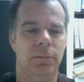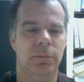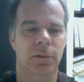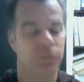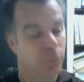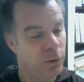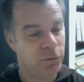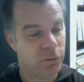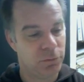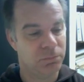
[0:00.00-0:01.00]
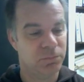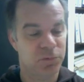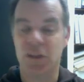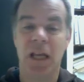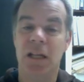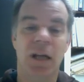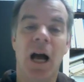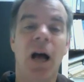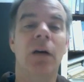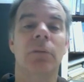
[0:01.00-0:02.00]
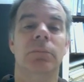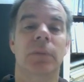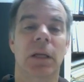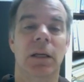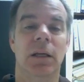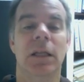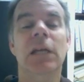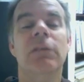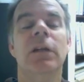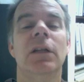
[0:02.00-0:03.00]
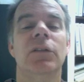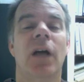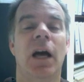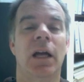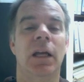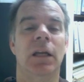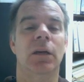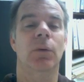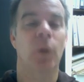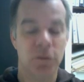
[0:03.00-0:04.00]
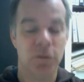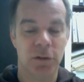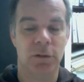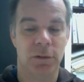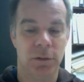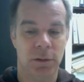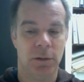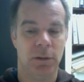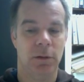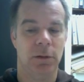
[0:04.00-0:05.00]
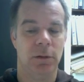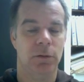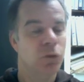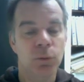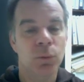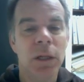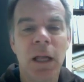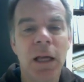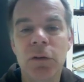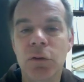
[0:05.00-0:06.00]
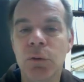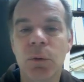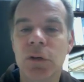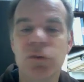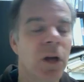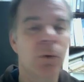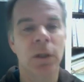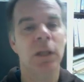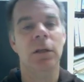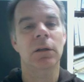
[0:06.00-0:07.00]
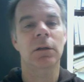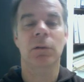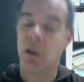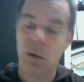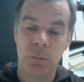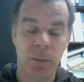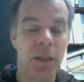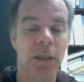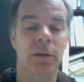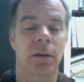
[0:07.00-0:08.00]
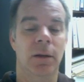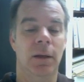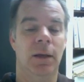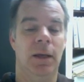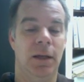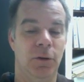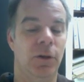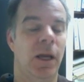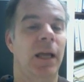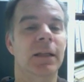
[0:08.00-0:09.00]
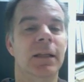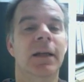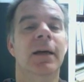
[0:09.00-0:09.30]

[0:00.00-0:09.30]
The voice stayed calm, even as I wasn't. Do you realize you are shouting, albeit in your head?